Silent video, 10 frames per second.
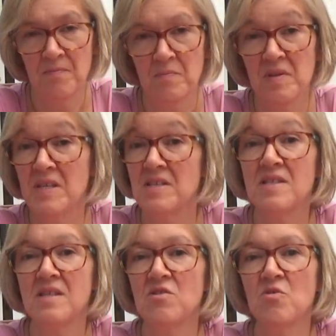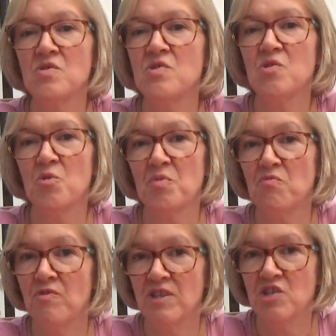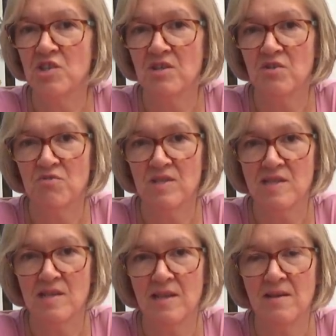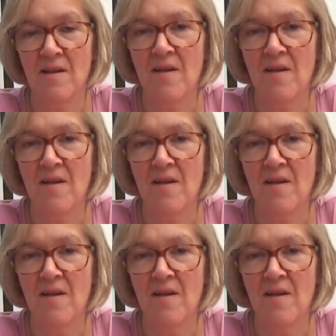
But this did not stop Rich and Risley.